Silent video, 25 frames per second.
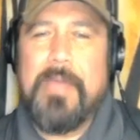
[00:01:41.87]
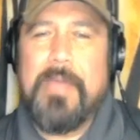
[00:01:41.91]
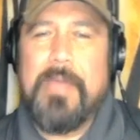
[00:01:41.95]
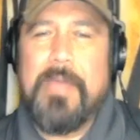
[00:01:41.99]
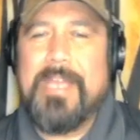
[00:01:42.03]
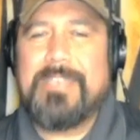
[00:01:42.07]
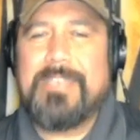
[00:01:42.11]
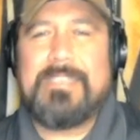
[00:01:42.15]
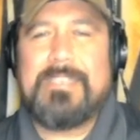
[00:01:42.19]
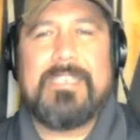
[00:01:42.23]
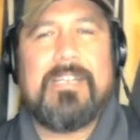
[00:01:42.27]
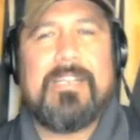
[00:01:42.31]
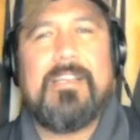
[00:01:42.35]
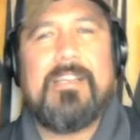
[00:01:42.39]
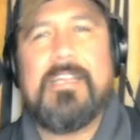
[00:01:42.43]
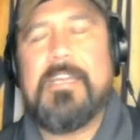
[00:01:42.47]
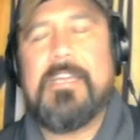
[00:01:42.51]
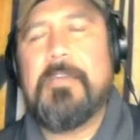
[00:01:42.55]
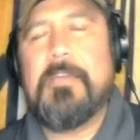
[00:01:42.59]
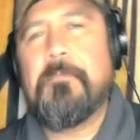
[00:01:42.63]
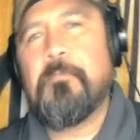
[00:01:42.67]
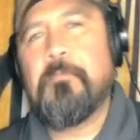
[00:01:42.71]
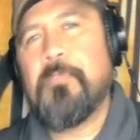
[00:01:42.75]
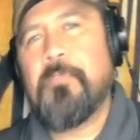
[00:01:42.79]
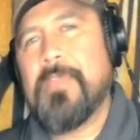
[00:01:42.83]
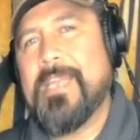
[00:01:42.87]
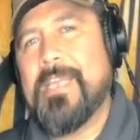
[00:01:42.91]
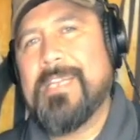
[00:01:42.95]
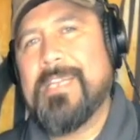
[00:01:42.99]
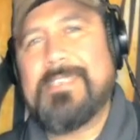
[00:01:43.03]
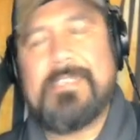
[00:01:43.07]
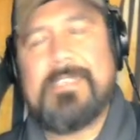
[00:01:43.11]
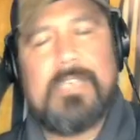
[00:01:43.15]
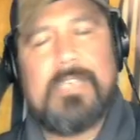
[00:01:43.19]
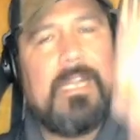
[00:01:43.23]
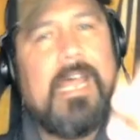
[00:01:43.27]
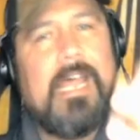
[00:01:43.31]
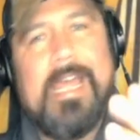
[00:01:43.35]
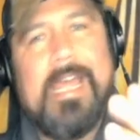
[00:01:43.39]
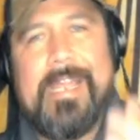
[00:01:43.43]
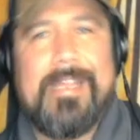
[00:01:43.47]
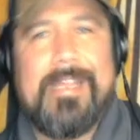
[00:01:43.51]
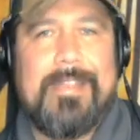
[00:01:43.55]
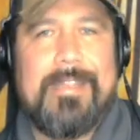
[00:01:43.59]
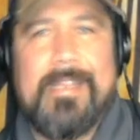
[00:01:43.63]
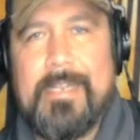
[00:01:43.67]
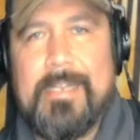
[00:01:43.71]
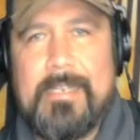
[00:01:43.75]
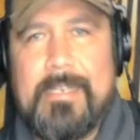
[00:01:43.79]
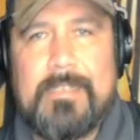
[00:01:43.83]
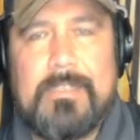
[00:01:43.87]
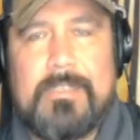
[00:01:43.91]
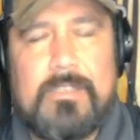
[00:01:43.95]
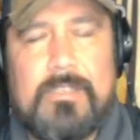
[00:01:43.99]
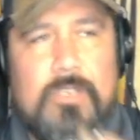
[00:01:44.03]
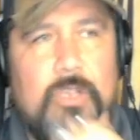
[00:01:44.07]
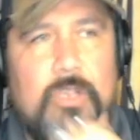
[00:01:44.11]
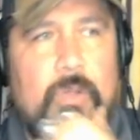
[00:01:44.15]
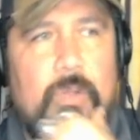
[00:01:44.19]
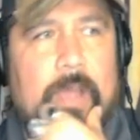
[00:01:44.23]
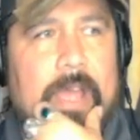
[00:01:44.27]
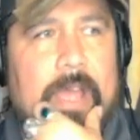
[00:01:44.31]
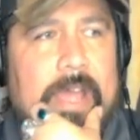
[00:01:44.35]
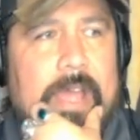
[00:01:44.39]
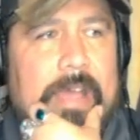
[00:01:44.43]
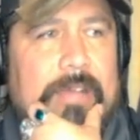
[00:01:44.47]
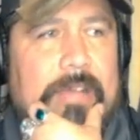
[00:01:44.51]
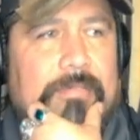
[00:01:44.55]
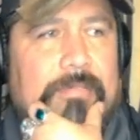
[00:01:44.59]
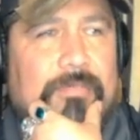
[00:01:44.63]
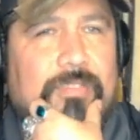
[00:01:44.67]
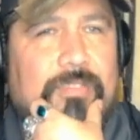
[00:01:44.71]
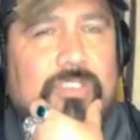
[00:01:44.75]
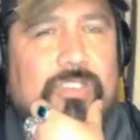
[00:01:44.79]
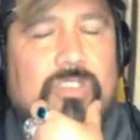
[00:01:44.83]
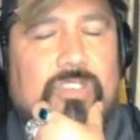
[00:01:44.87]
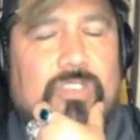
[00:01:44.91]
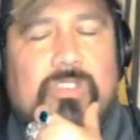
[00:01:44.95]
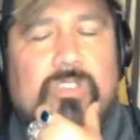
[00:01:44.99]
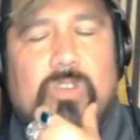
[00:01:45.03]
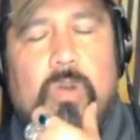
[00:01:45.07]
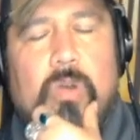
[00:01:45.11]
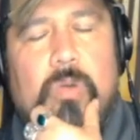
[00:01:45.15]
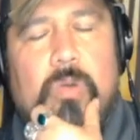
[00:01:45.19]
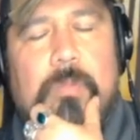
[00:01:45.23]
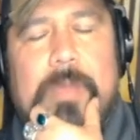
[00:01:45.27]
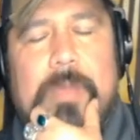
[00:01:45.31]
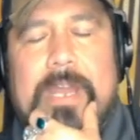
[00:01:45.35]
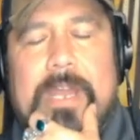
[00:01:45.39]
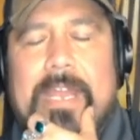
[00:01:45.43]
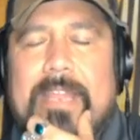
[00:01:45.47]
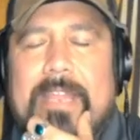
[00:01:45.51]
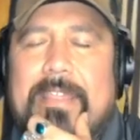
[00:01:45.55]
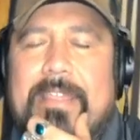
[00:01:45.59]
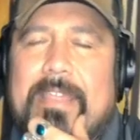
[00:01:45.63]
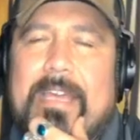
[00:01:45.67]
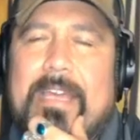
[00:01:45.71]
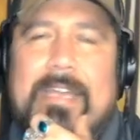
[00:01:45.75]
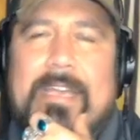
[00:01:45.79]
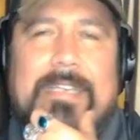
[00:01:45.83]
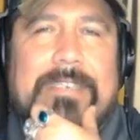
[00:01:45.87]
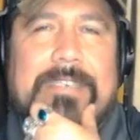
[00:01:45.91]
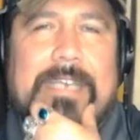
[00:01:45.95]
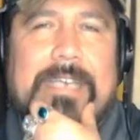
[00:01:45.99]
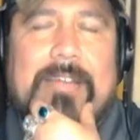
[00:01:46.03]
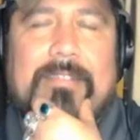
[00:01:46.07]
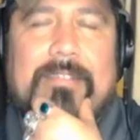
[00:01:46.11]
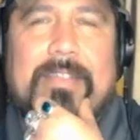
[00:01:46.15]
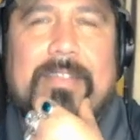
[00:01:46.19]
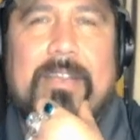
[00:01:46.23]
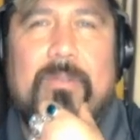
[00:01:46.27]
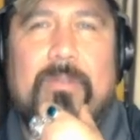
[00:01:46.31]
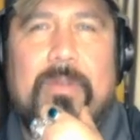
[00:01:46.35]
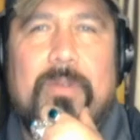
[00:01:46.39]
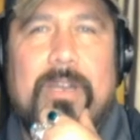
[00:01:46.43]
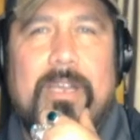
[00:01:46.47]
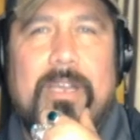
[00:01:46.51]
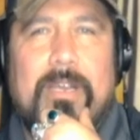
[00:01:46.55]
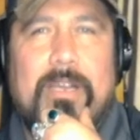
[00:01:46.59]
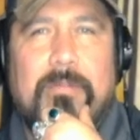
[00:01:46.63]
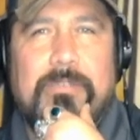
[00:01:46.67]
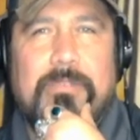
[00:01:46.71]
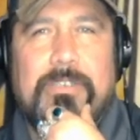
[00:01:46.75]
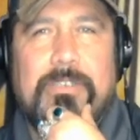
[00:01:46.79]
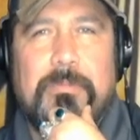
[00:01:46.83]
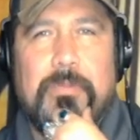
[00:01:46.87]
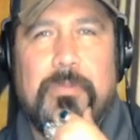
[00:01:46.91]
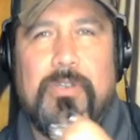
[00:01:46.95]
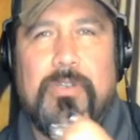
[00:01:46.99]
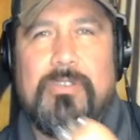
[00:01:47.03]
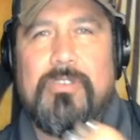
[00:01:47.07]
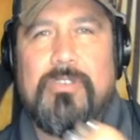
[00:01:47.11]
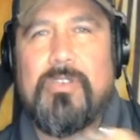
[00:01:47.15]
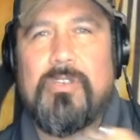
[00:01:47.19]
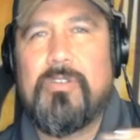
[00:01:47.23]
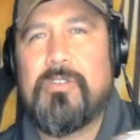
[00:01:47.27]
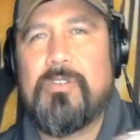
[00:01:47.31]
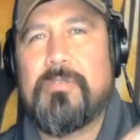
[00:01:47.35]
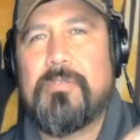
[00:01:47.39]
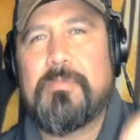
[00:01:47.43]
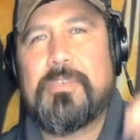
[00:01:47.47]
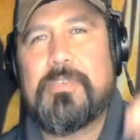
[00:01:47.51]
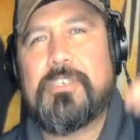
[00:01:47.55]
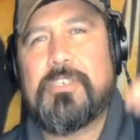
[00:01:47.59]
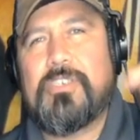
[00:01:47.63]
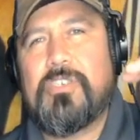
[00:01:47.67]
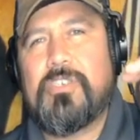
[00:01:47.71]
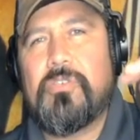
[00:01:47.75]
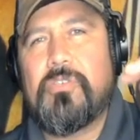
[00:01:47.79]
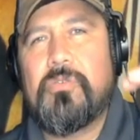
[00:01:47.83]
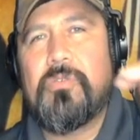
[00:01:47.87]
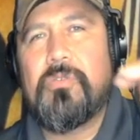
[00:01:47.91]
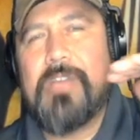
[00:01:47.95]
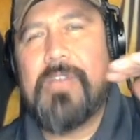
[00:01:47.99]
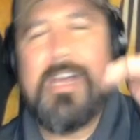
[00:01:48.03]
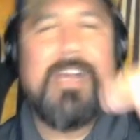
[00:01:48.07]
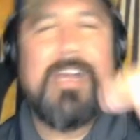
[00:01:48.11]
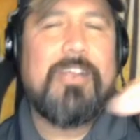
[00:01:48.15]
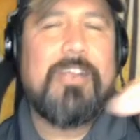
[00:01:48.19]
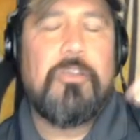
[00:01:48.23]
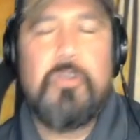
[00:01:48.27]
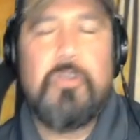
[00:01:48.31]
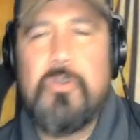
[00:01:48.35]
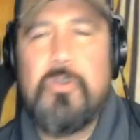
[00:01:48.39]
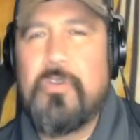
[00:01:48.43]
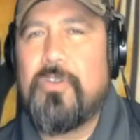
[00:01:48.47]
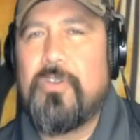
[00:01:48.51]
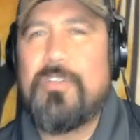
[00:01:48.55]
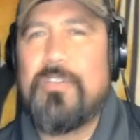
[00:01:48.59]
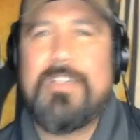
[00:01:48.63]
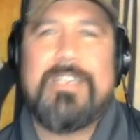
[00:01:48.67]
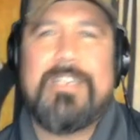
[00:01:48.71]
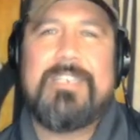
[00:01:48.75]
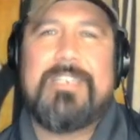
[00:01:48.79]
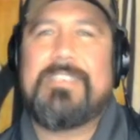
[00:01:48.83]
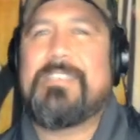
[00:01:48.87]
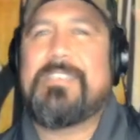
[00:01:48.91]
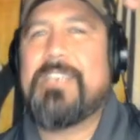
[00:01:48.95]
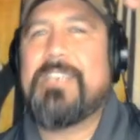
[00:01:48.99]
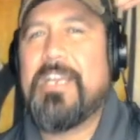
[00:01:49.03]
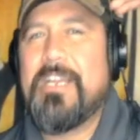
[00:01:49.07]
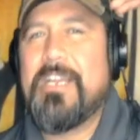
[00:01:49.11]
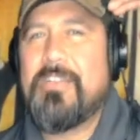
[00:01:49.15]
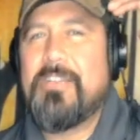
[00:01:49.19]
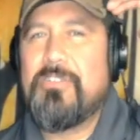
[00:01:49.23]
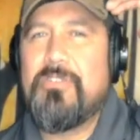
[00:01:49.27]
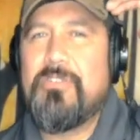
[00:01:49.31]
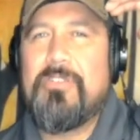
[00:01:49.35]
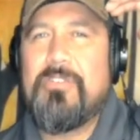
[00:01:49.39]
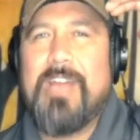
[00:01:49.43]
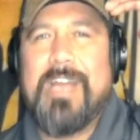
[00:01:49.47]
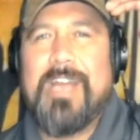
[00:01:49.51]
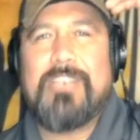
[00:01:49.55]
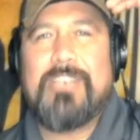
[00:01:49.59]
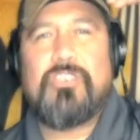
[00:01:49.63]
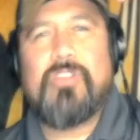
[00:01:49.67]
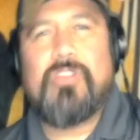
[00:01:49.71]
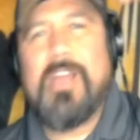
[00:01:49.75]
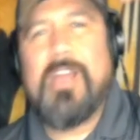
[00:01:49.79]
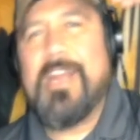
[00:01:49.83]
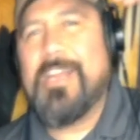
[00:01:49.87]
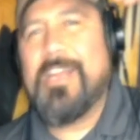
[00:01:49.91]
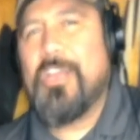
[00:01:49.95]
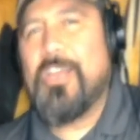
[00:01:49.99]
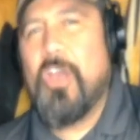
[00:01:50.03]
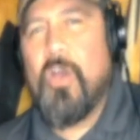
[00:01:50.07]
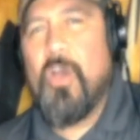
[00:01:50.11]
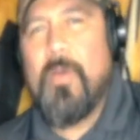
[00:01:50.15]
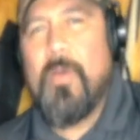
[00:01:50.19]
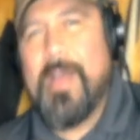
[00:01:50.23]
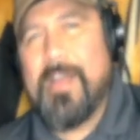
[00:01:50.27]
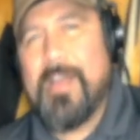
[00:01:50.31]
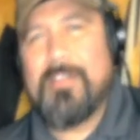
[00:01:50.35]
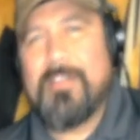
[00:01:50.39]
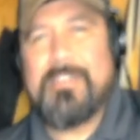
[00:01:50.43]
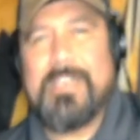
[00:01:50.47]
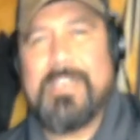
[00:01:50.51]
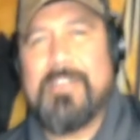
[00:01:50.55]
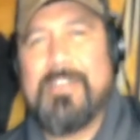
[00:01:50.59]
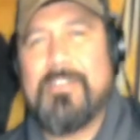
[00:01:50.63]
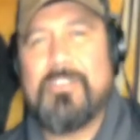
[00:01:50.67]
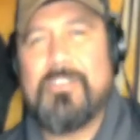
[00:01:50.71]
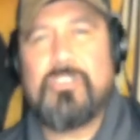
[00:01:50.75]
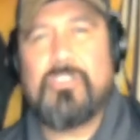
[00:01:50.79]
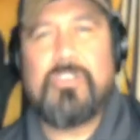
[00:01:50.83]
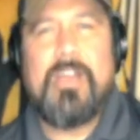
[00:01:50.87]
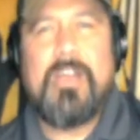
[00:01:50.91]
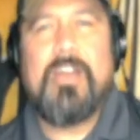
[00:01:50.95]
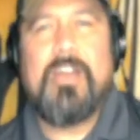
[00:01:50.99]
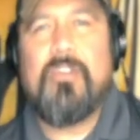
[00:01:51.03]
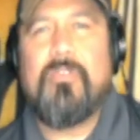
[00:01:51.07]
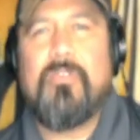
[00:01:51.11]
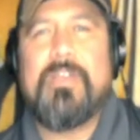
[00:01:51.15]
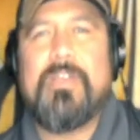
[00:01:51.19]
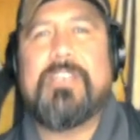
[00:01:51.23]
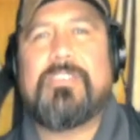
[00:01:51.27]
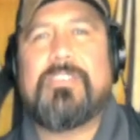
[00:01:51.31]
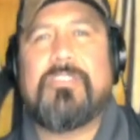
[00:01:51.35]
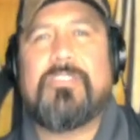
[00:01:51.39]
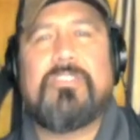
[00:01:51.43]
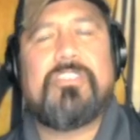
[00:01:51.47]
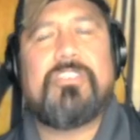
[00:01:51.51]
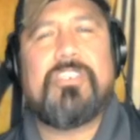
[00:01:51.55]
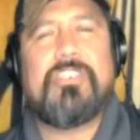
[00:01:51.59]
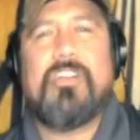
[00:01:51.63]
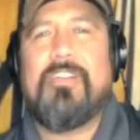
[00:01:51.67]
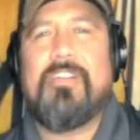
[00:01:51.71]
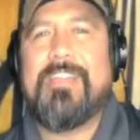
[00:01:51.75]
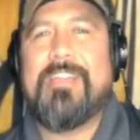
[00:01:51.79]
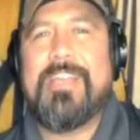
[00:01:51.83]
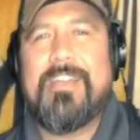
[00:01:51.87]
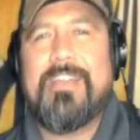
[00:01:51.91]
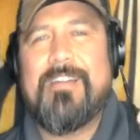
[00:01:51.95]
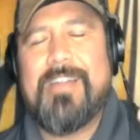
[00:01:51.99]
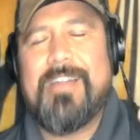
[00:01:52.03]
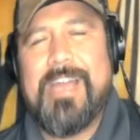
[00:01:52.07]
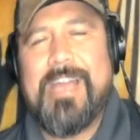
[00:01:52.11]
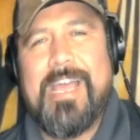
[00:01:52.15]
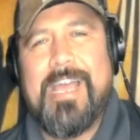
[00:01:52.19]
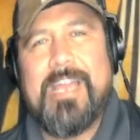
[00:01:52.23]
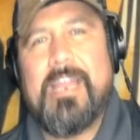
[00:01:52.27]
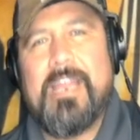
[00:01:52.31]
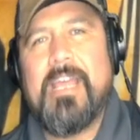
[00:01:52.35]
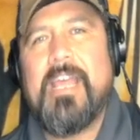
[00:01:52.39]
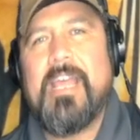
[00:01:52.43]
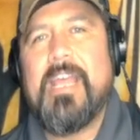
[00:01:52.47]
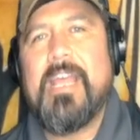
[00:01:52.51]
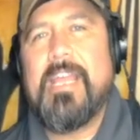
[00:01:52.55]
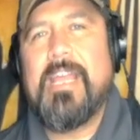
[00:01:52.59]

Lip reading: Basically, it's like this. You have so many things out there when it comes to birth totems. Do not Google this. Do not try to go out there and try to research it on the internet.